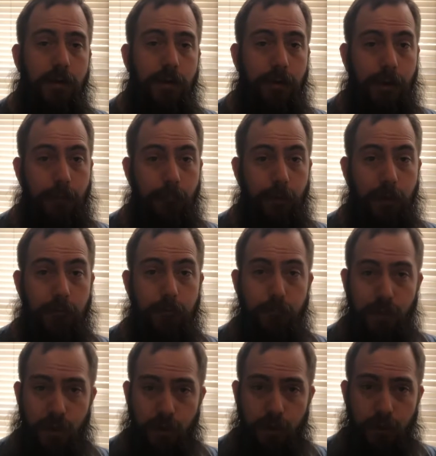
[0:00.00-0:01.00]
lambic
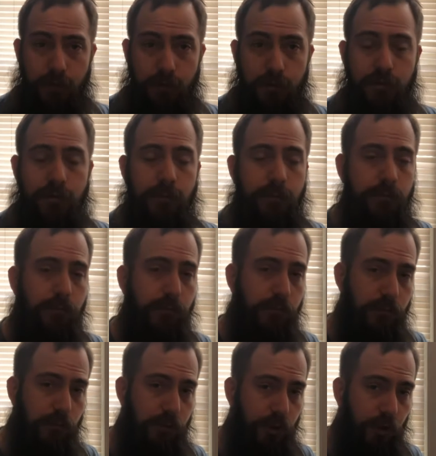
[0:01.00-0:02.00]
beers,
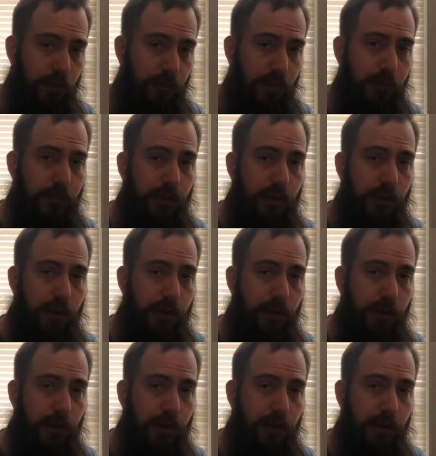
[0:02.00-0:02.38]
German